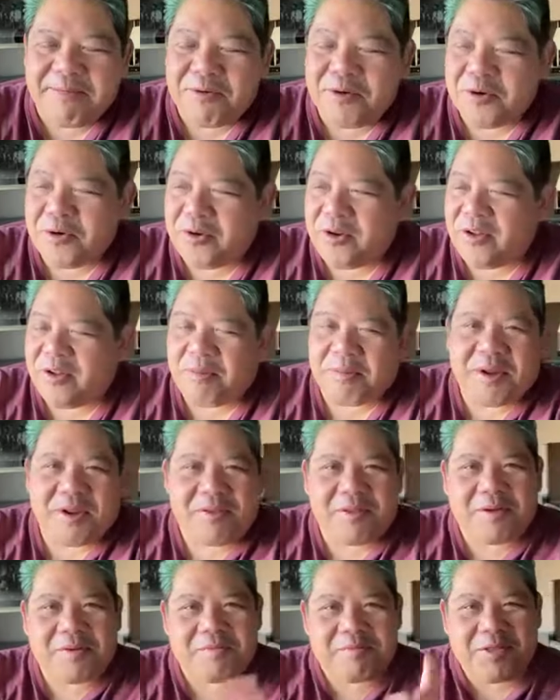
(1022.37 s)
brewed. I mean,
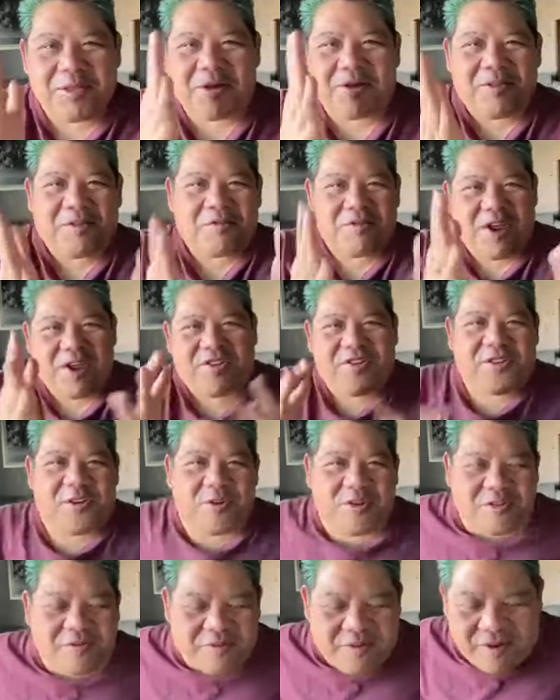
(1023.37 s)
the ratio
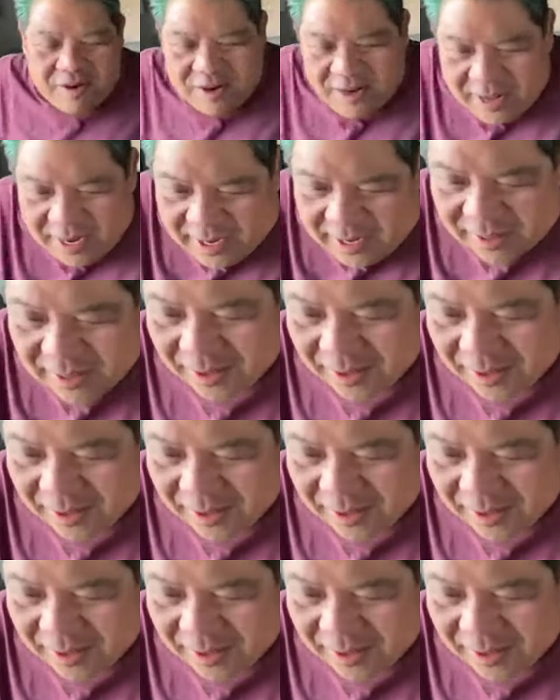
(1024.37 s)
is fairly light.